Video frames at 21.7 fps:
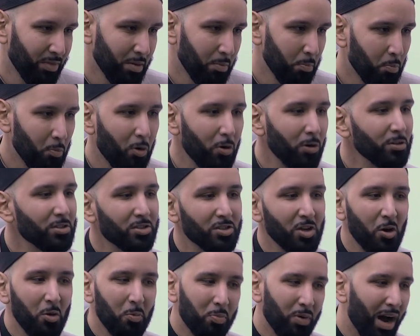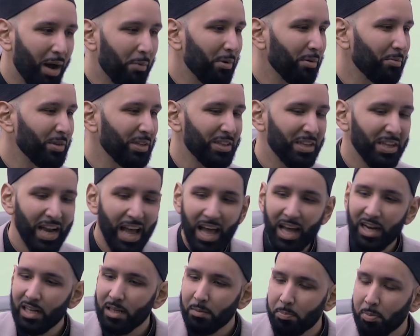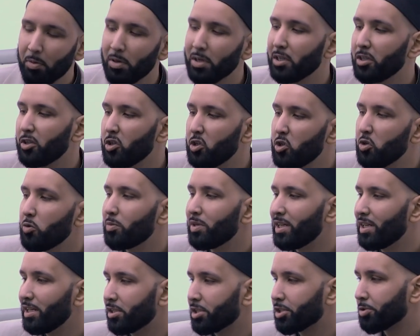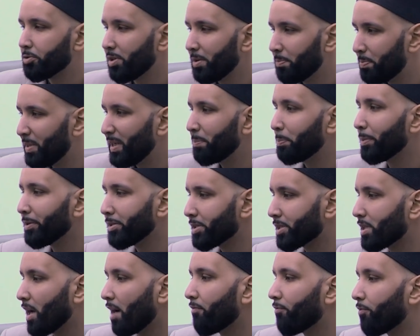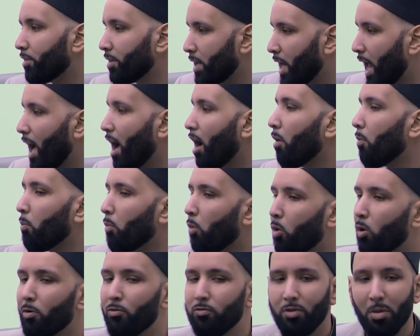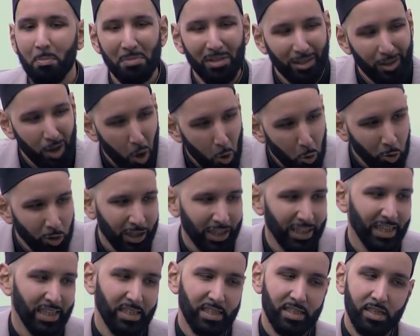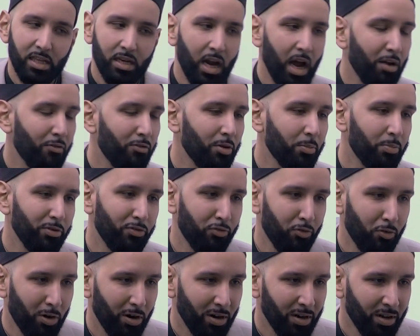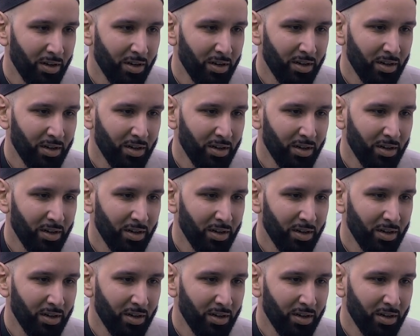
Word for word: More so probably than any point in human history, people suffer now more from loneliness than ever before.